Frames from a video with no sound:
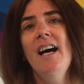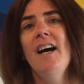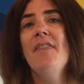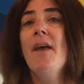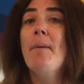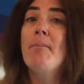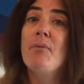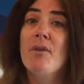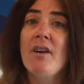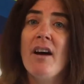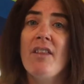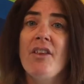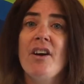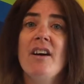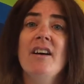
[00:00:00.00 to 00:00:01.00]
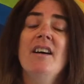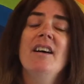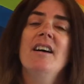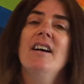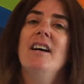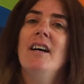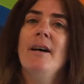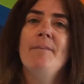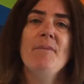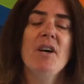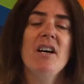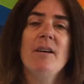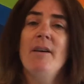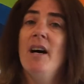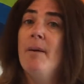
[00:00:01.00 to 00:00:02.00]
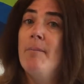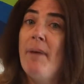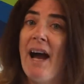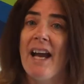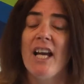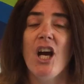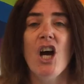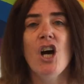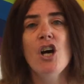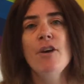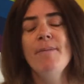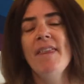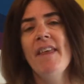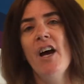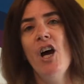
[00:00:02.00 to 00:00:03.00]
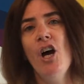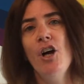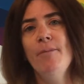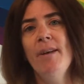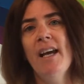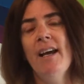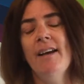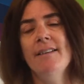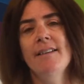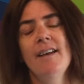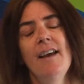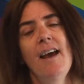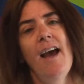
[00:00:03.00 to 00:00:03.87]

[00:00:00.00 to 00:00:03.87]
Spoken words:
and their brother are back home in their homeland.